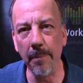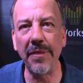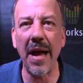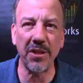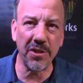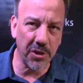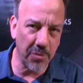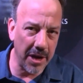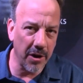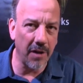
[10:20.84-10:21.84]
But that's the
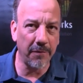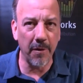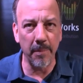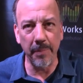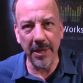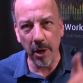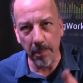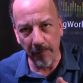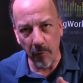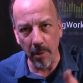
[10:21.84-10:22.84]
trade-off from
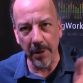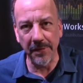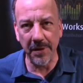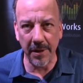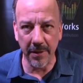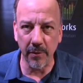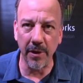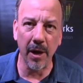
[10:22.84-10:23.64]
performance and